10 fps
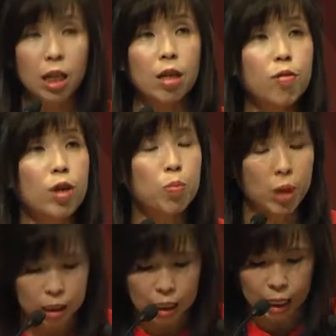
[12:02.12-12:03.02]
delivering
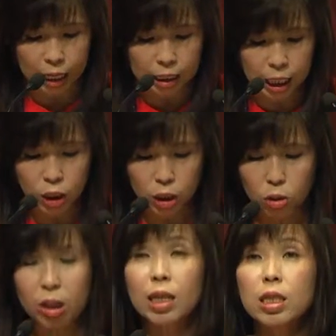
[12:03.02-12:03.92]
personalization
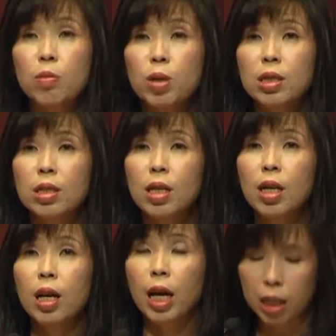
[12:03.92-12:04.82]
to customers,
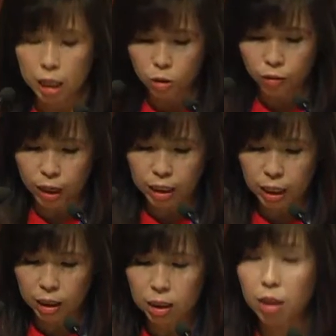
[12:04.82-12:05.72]
and
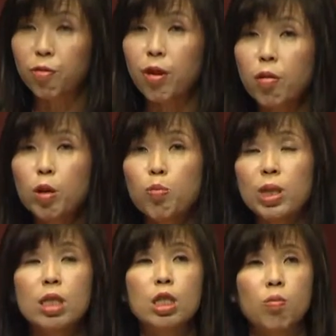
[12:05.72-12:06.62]
innovating the very
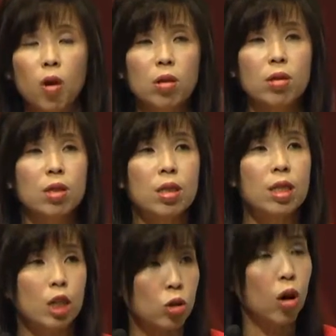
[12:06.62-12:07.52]
business
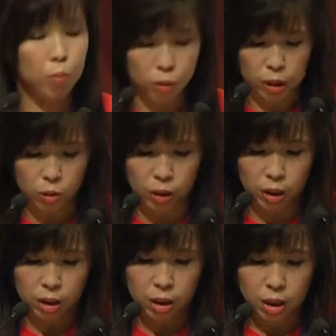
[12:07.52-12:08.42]
models that you operate with.